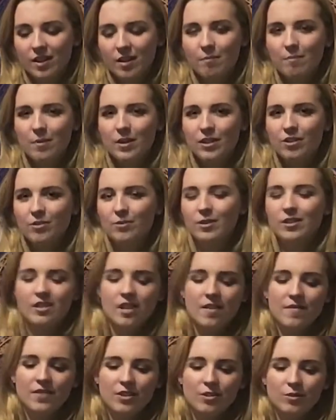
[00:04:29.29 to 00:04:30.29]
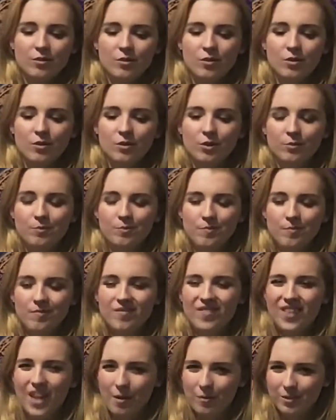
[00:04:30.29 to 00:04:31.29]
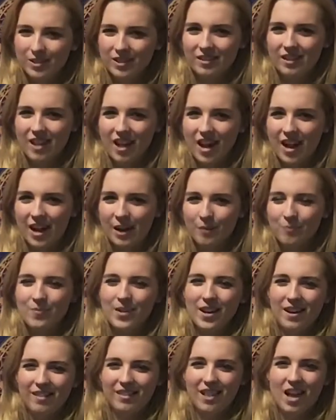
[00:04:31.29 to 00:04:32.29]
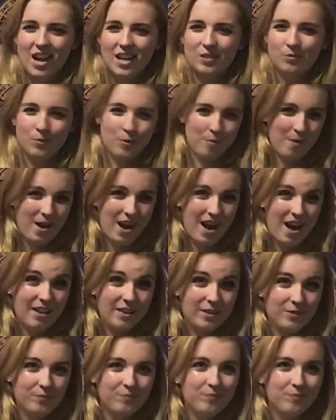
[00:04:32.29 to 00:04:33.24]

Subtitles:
But to a 7-year-old, that was a lie, and lies were bad.